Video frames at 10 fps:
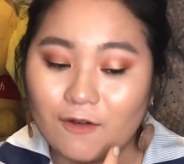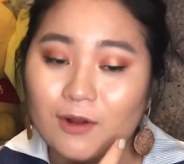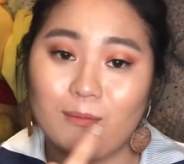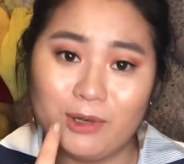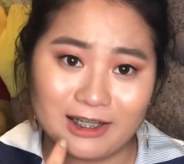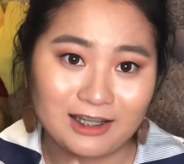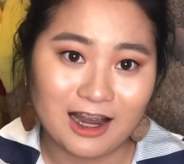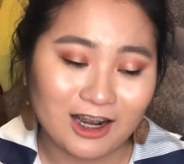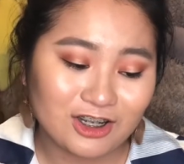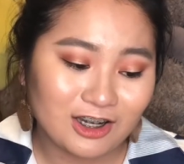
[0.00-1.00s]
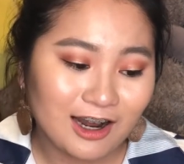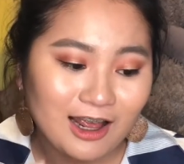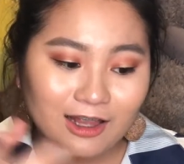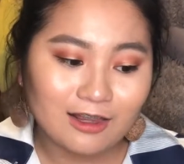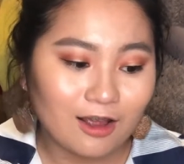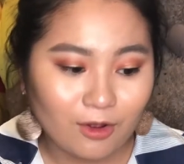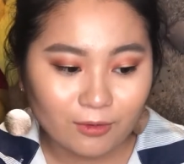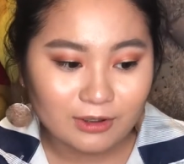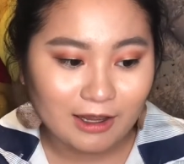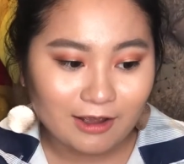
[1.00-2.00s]
of a mustache the
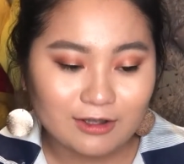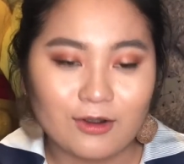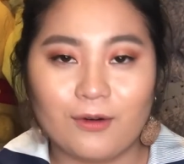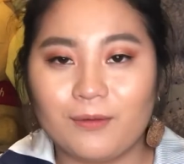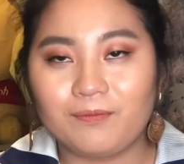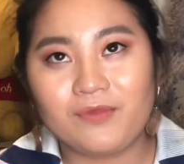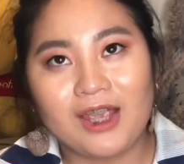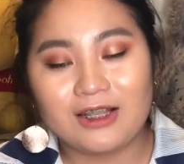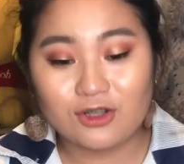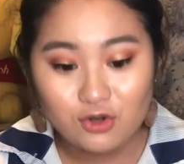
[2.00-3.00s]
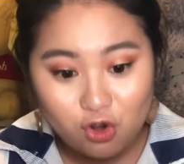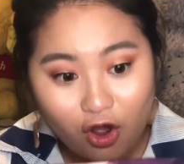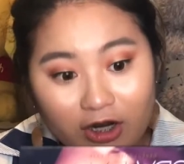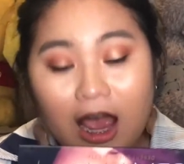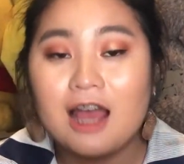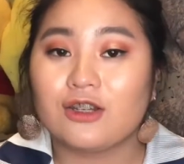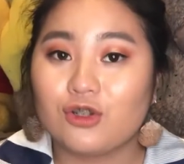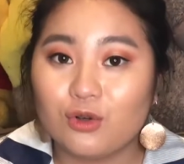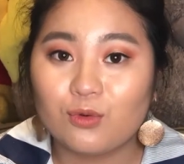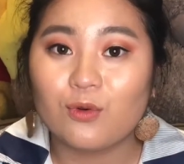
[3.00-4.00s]
whole day, so it's not
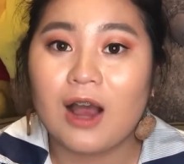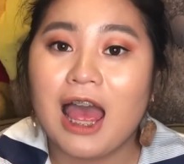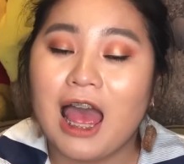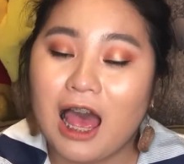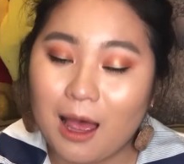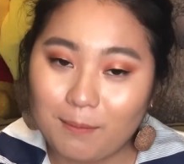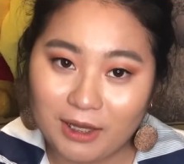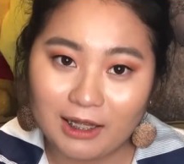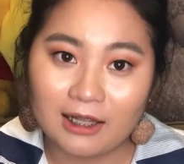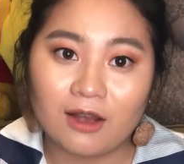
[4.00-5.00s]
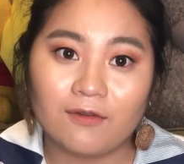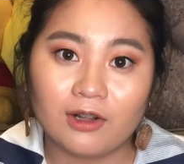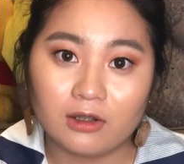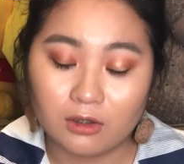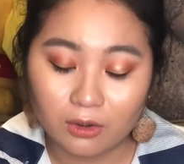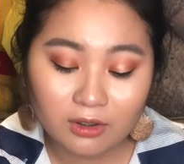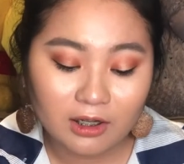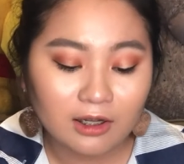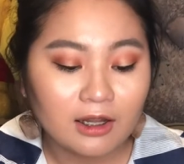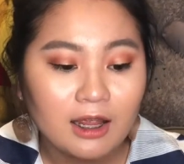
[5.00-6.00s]
too appealing of a
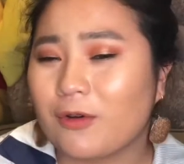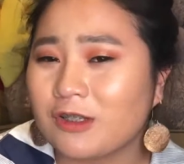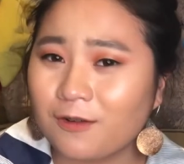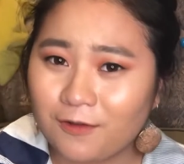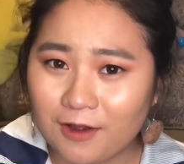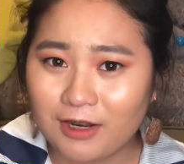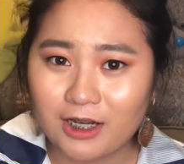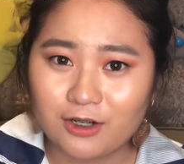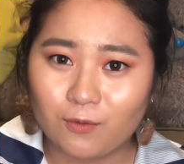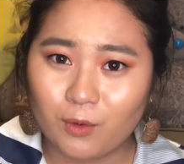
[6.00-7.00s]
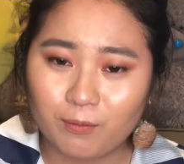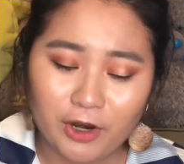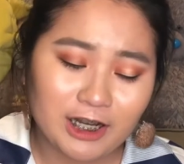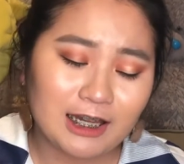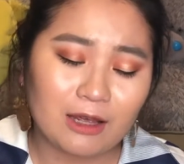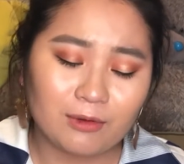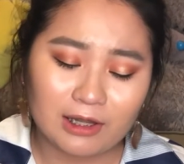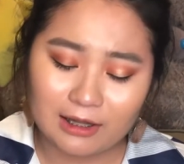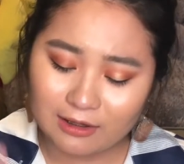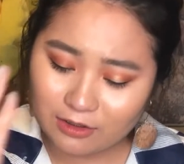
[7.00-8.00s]
look. Most of the foundation would break down
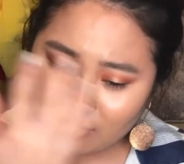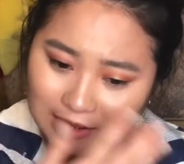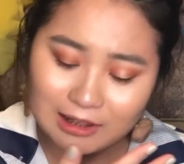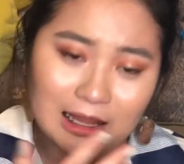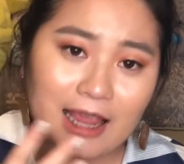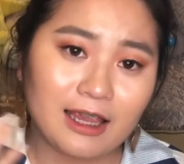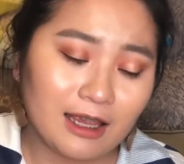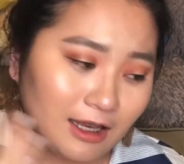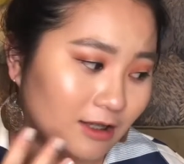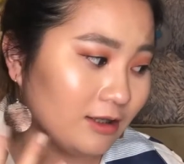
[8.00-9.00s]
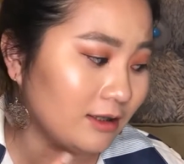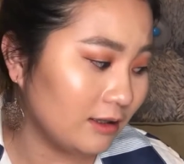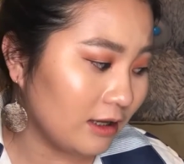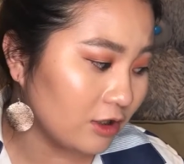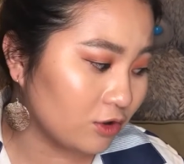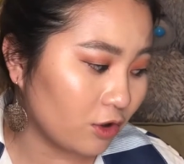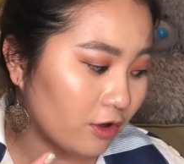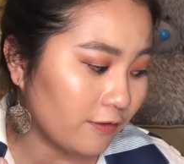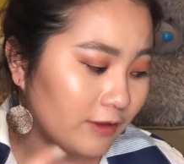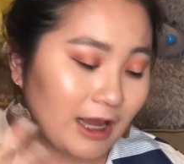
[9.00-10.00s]
like in a
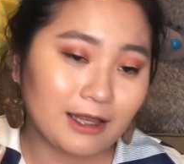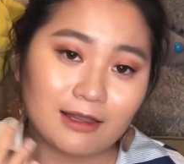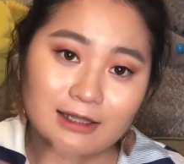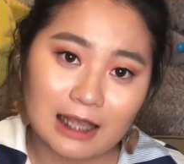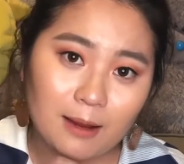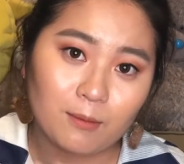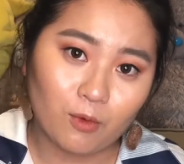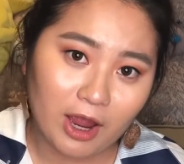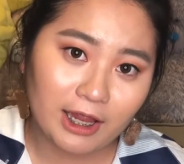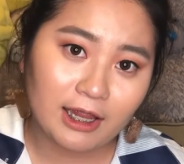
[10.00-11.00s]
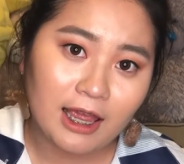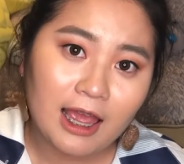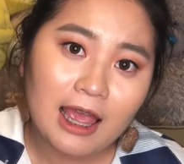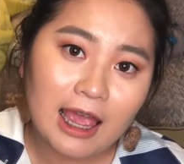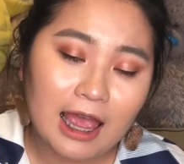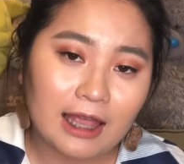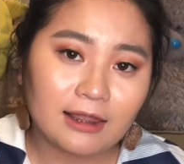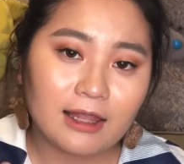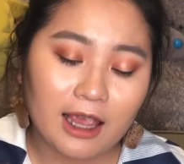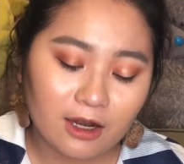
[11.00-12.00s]
sort of like the same way
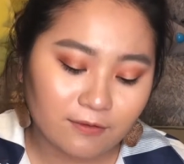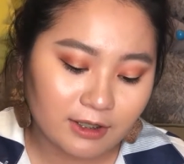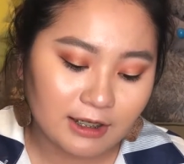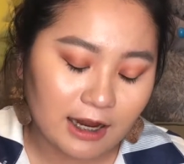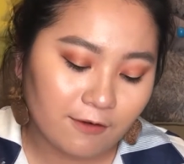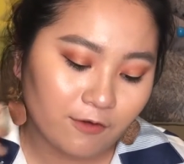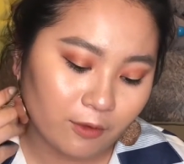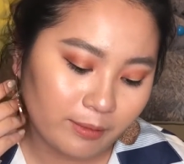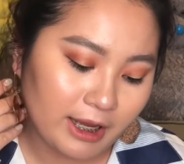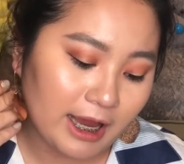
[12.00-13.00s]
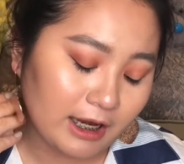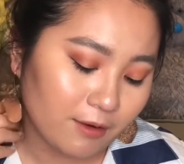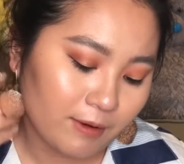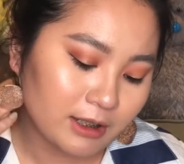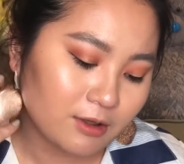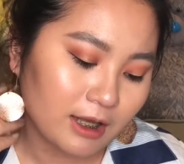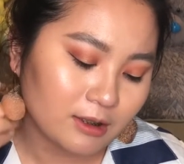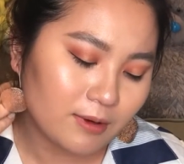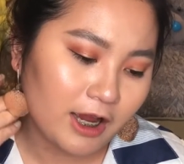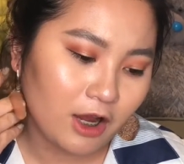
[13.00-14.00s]
at the end of the day for me anyway, so
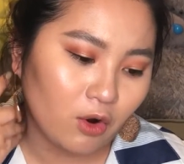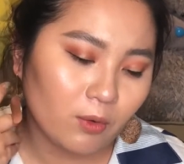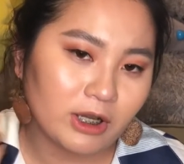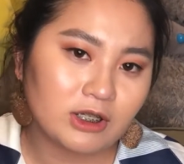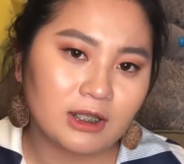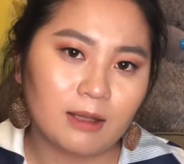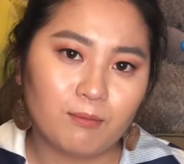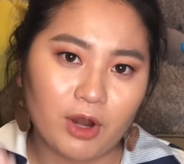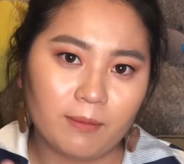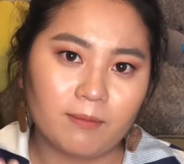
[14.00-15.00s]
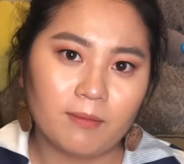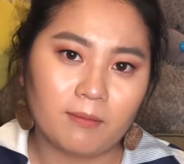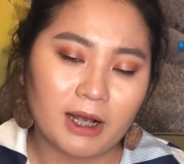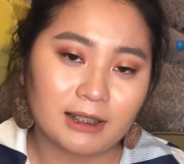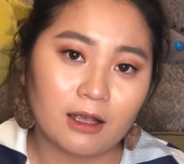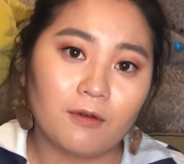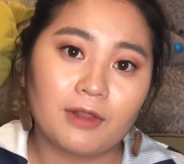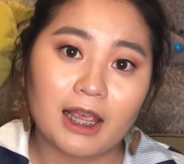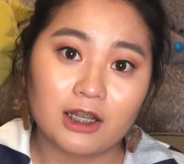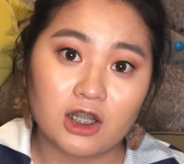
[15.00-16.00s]
that's why I always bring
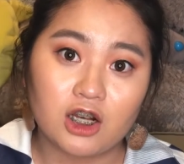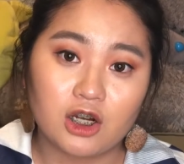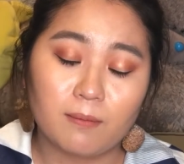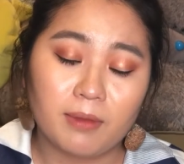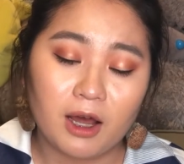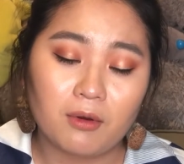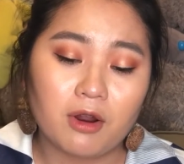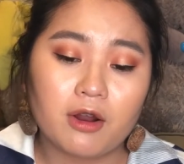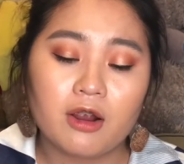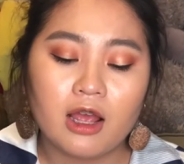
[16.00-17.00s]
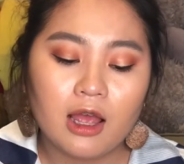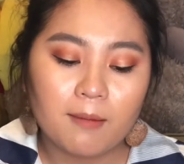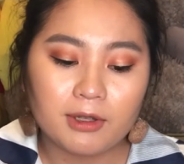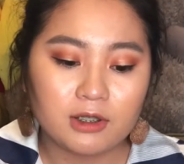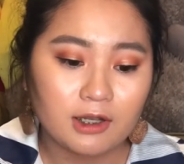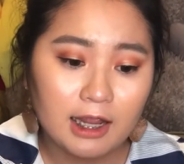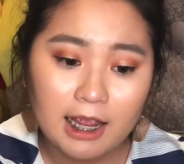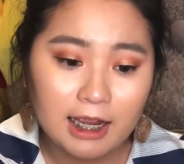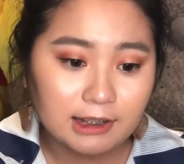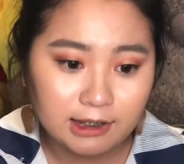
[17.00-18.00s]
myself like a touch-up powder, but today
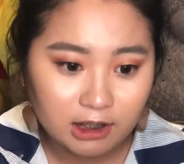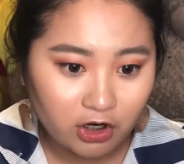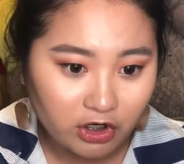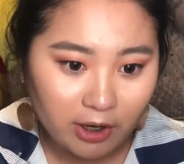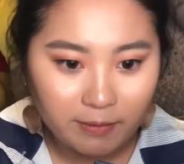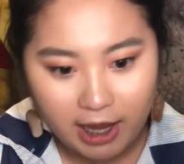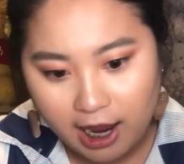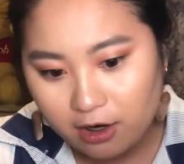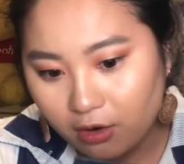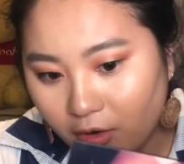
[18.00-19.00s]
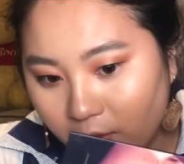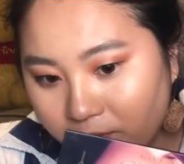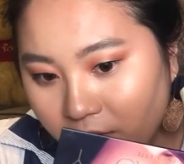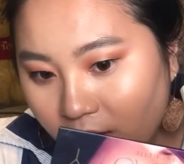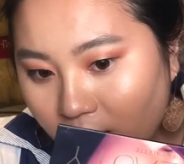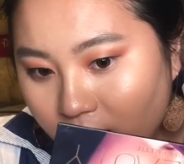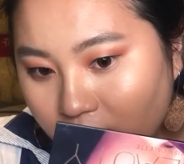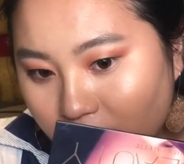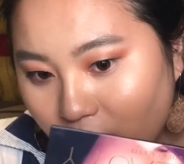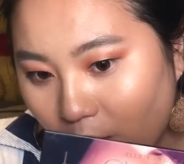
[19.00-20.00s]
I didn't touch up at all.
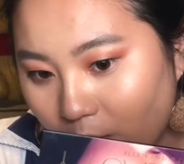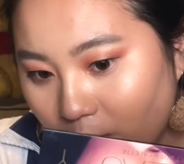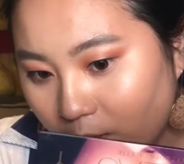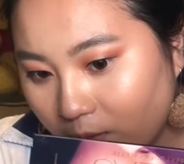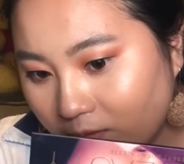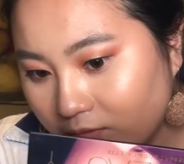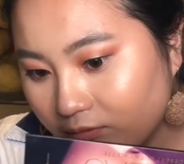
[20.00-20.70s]
So